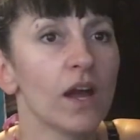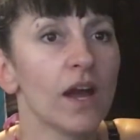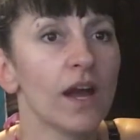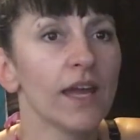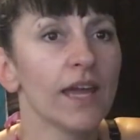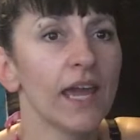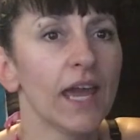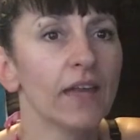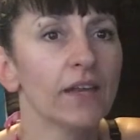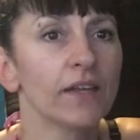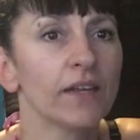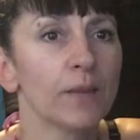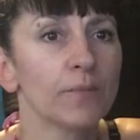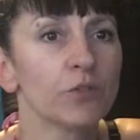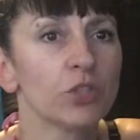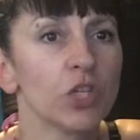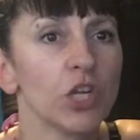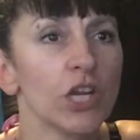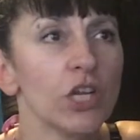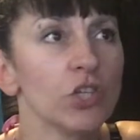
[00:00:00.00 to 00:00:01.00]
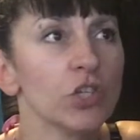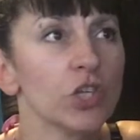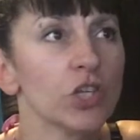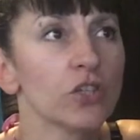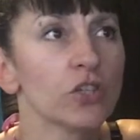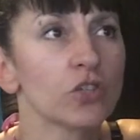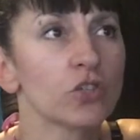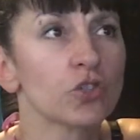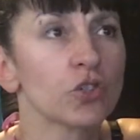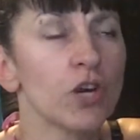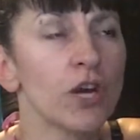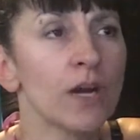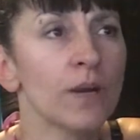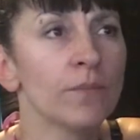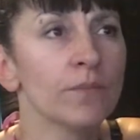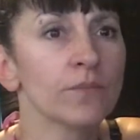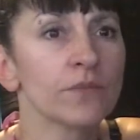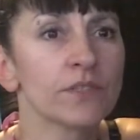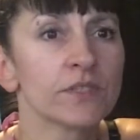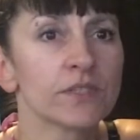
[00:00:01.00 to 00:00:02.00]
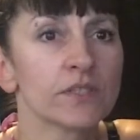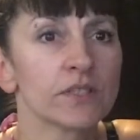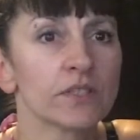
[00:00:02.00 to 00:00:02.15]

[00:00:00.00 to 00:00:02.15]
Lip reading: I ended up changing the drums,